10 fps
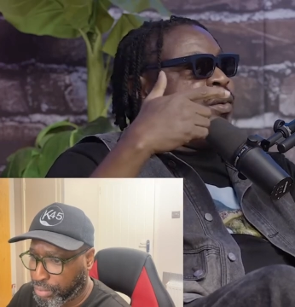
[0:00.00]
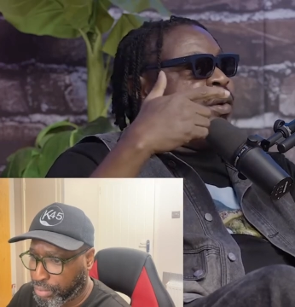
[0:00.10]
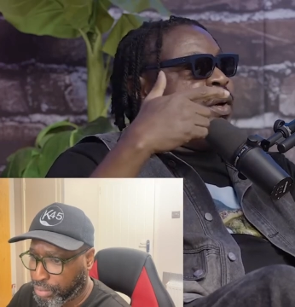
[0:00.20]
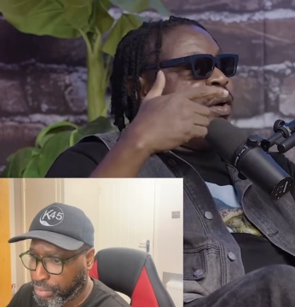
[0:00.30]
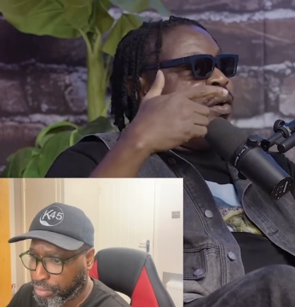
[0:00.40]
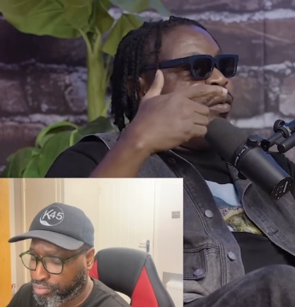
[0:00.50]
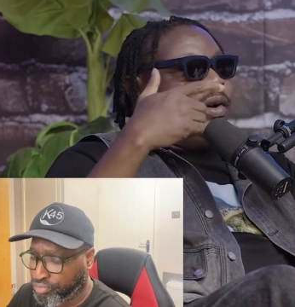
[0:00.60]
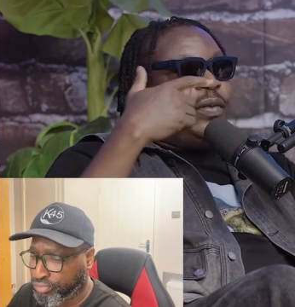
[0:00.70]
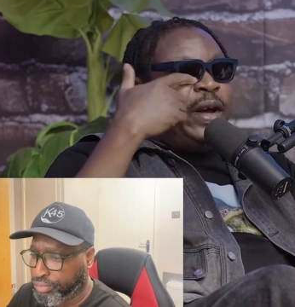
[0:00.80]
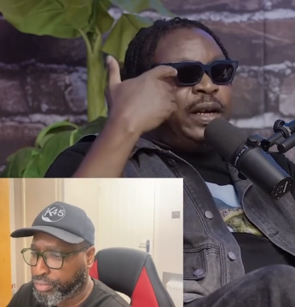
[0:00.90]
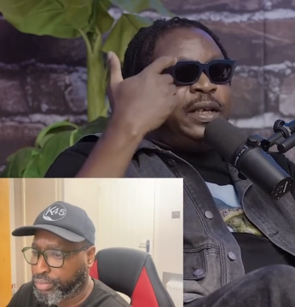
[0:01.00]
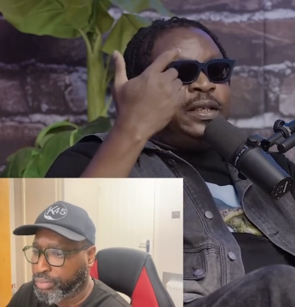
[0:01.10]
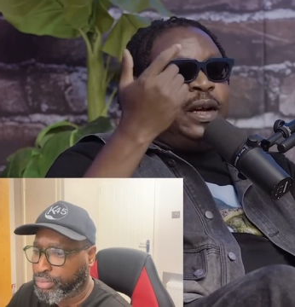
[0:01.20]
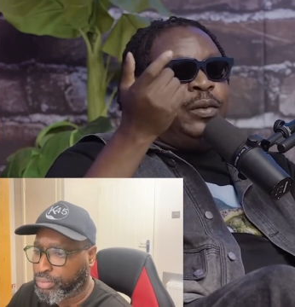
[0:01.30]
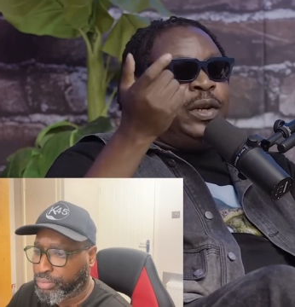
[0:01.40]
Speaker 1: You know, whatever
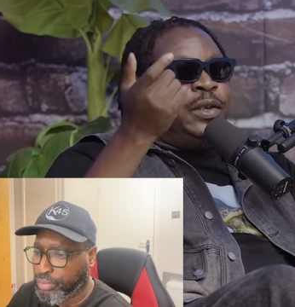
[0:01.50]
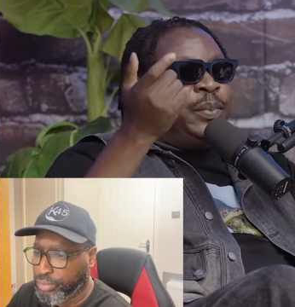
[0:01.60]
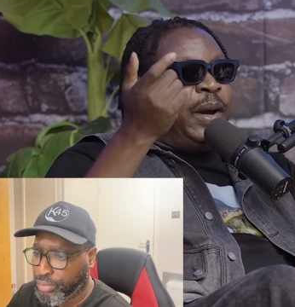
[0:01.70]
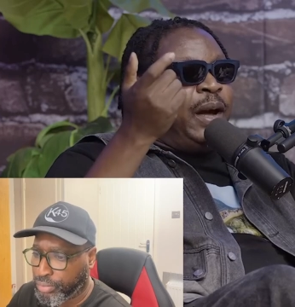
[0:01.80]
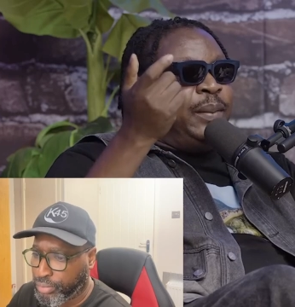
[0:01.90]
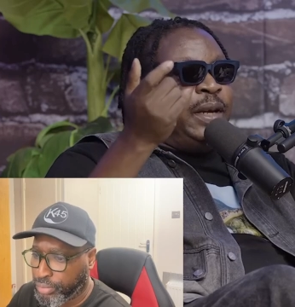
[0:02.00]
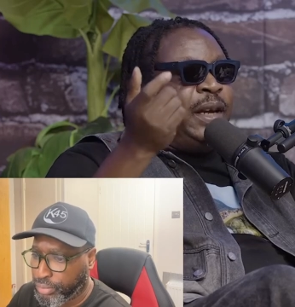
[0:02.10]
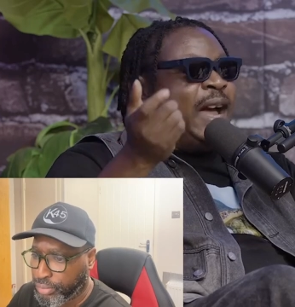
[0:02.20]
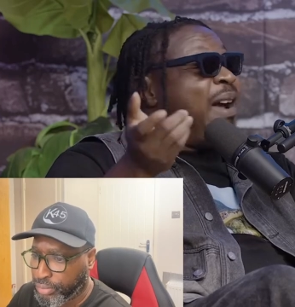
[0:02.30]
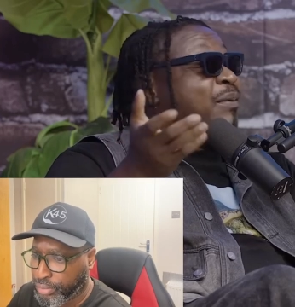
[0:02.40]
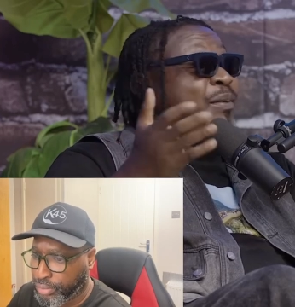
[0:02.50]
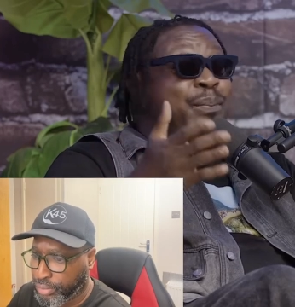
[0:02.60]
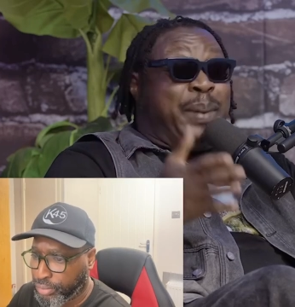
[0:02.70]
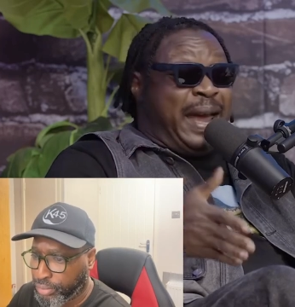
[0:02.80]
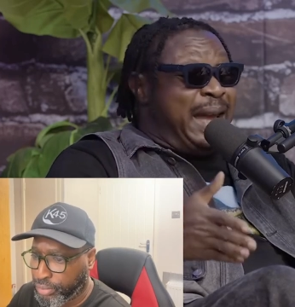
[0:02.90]
it is that will inspire me. I
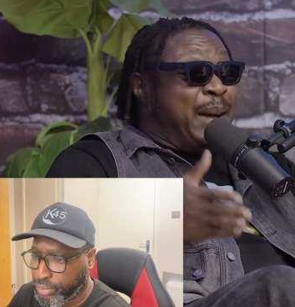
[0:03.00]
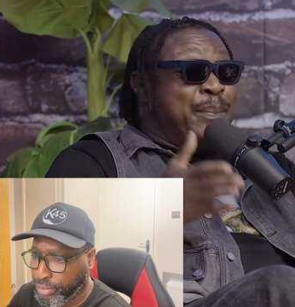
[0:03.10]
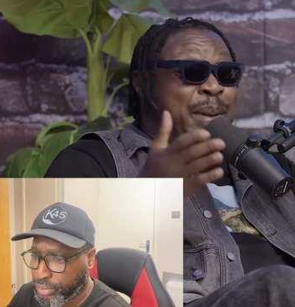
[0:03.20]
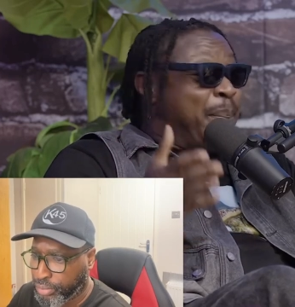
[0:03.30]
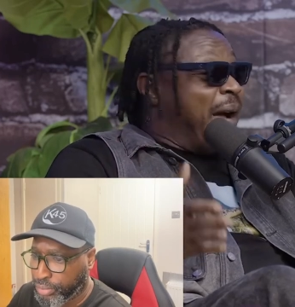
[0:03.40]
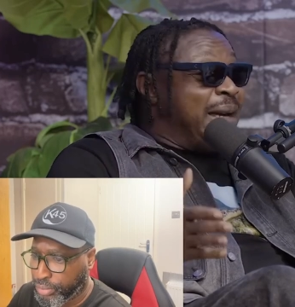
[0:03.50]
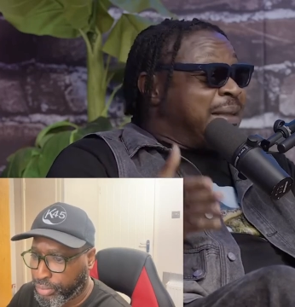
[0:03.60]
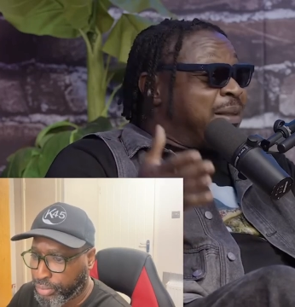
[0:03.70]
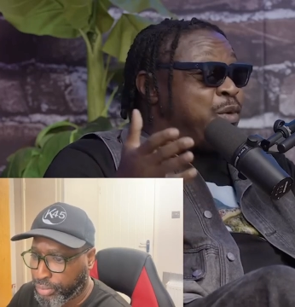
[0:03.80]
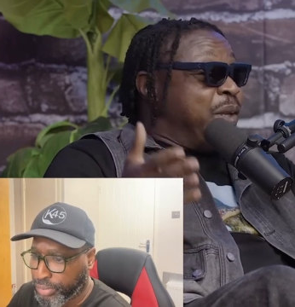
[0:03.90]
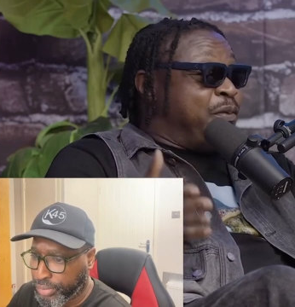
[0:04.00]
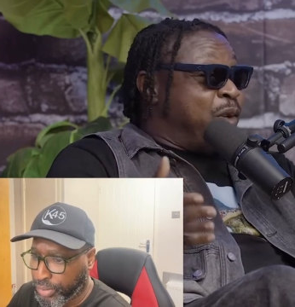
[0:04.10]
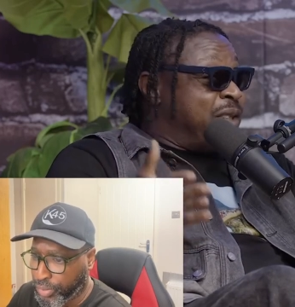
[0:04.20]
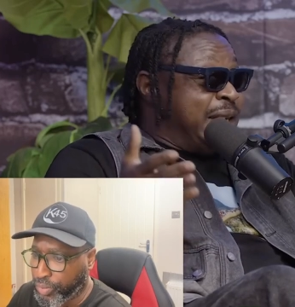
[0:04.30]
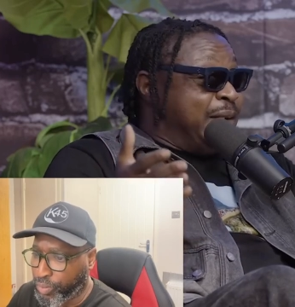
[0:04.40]
have pen and papers
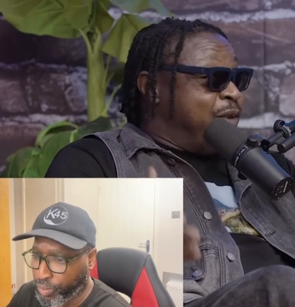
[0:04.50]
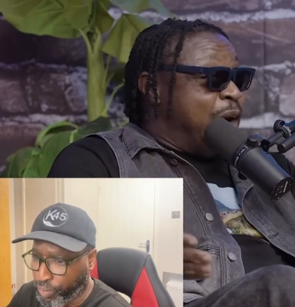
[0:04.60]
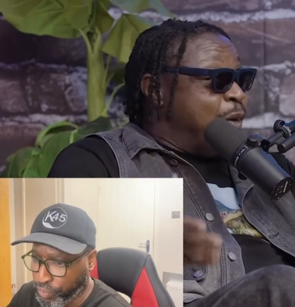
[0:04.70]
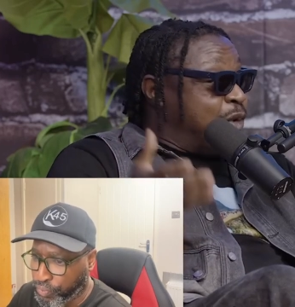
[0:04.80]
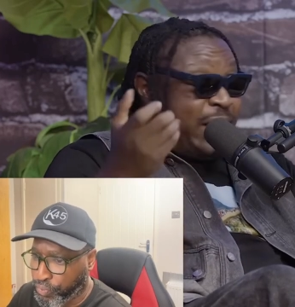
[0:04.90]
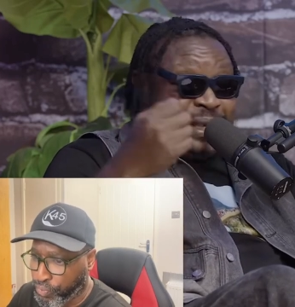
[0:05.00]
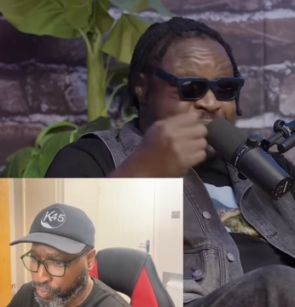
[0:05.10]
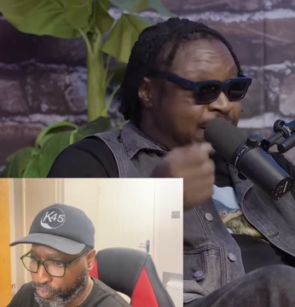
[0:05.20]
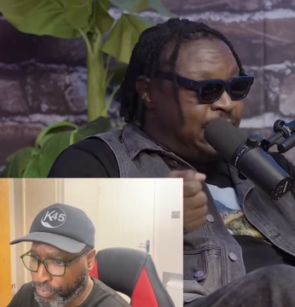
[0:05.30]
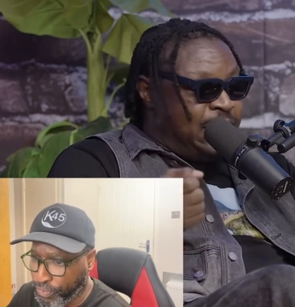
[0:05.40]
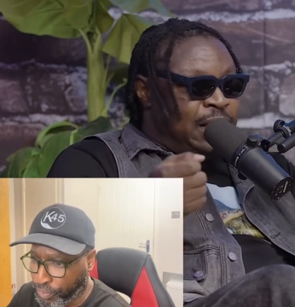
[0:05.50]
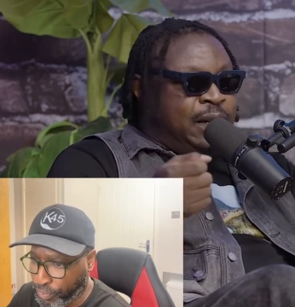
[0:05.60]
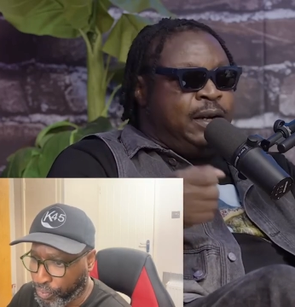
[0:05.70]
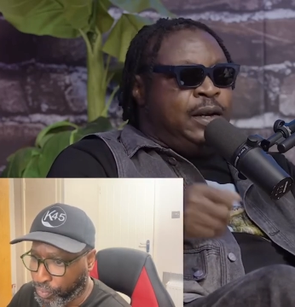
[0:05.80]
24/7. I was writing.